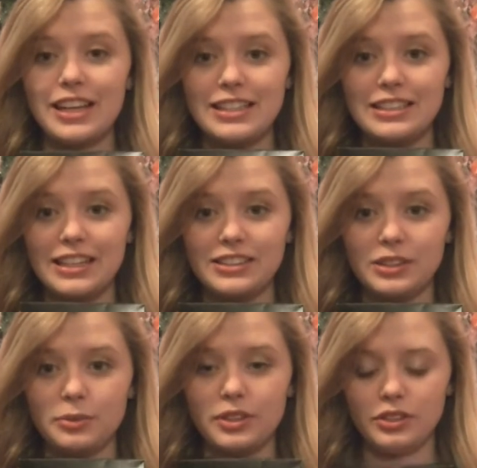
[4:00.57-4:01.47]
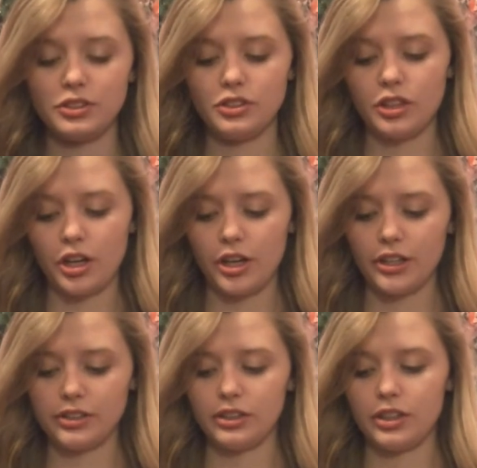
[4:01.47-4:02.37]
and Dancing with the
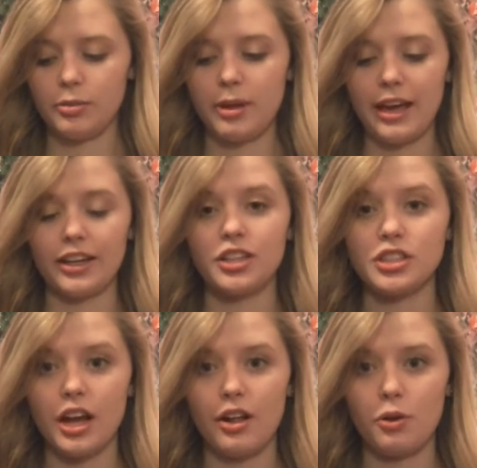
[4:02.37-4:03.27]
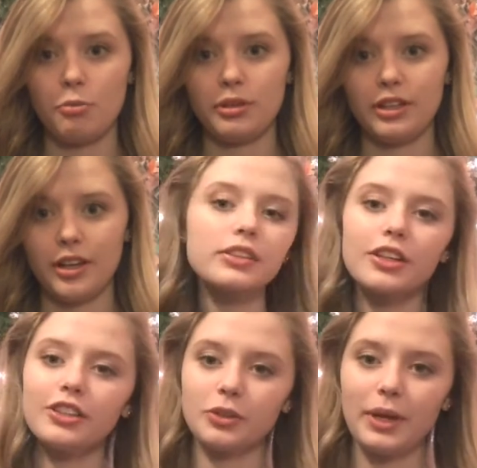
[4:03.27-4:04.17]
Stars little package. I'll open it up.
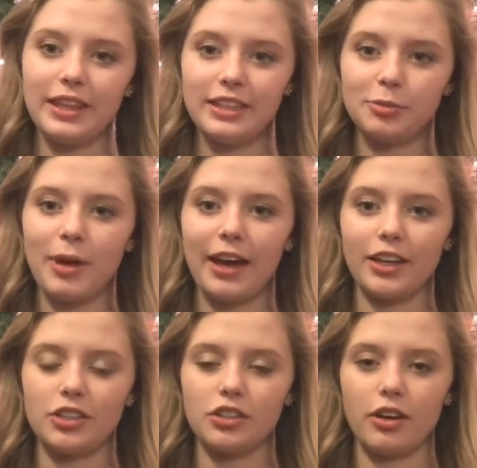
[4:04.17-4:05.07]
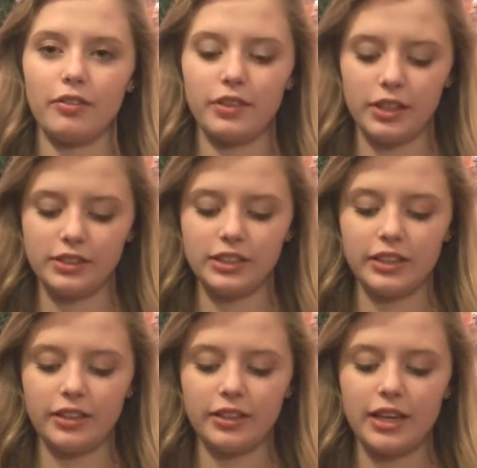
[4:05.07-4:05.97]
So in this package of the
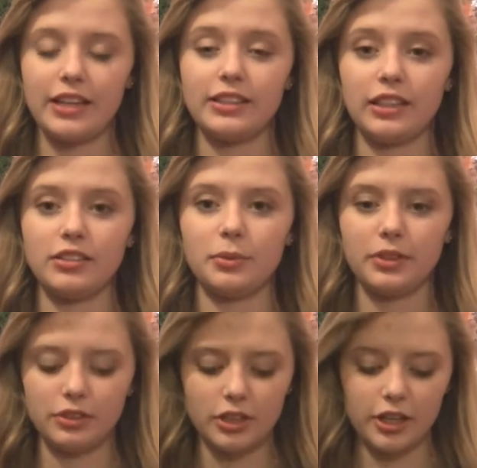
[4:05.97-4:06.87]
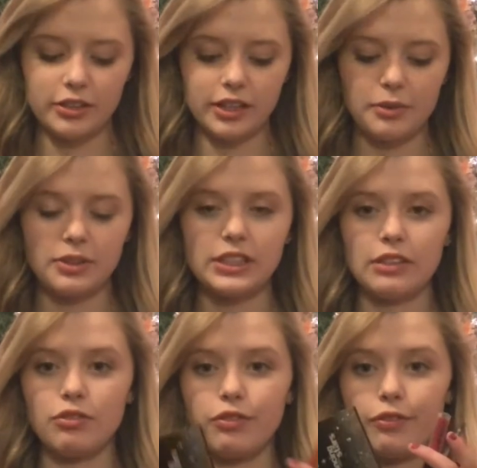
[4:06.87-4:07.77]
Stila and Dancing with the Stars, I
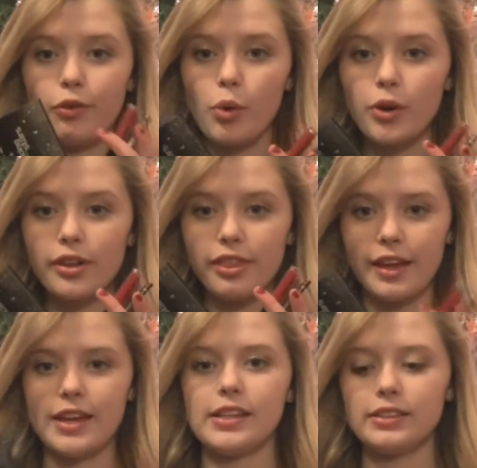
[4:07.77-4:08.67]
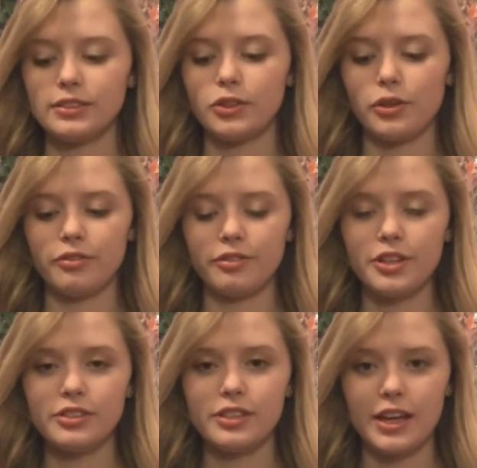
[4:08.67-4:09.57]
received four things. So the
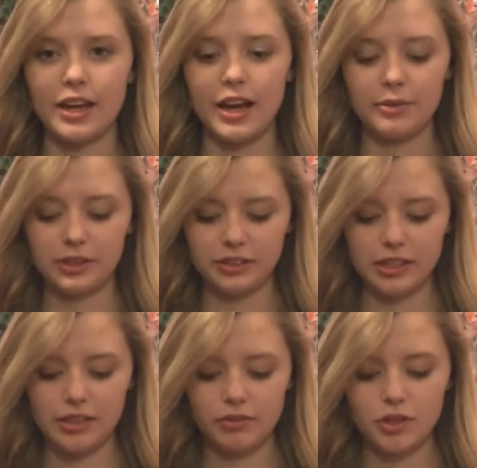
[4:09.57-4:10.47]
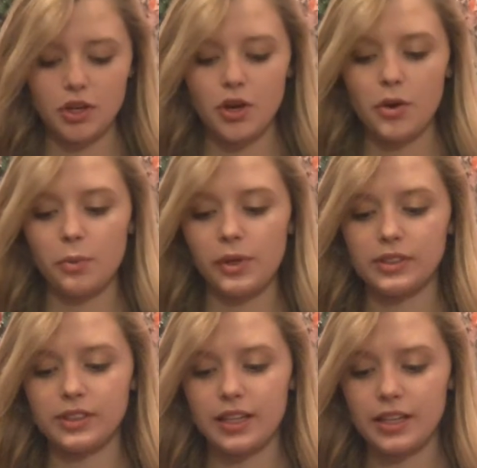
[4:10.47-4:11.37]
first thing I received
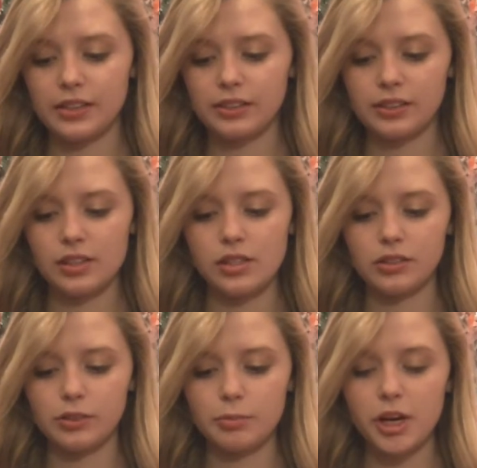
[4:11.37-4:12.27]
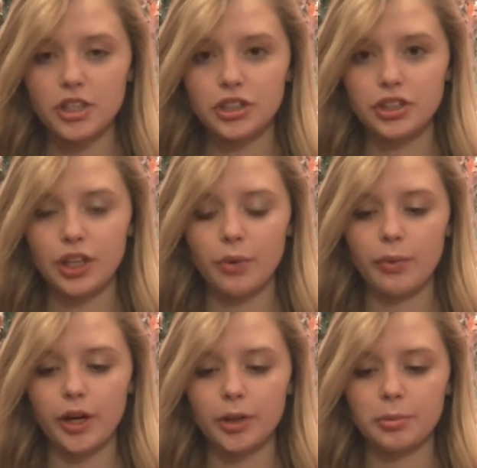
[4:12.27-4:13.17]
was this Smudge Stick
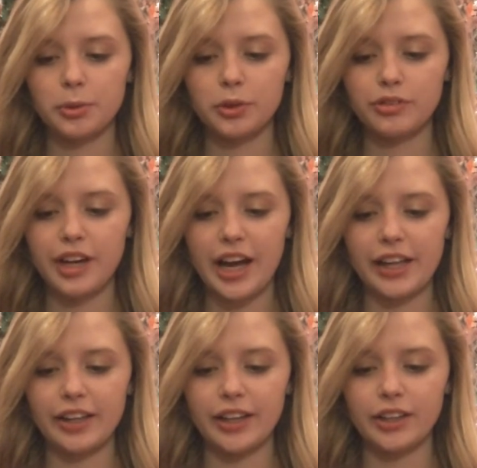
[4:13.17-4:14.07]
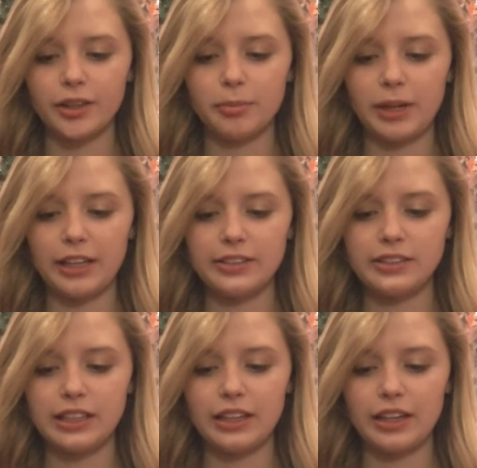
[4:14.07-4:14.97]
Waterproof Eyeliner by
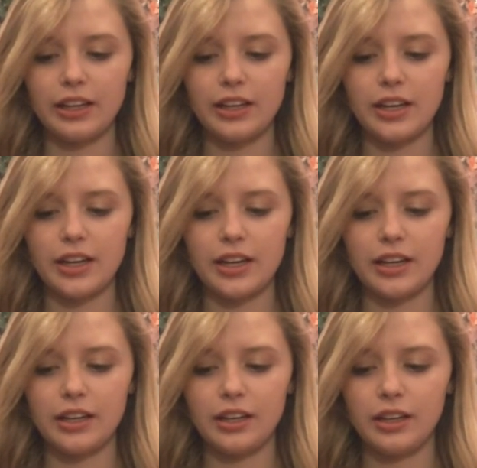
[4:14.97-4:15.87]
Stila and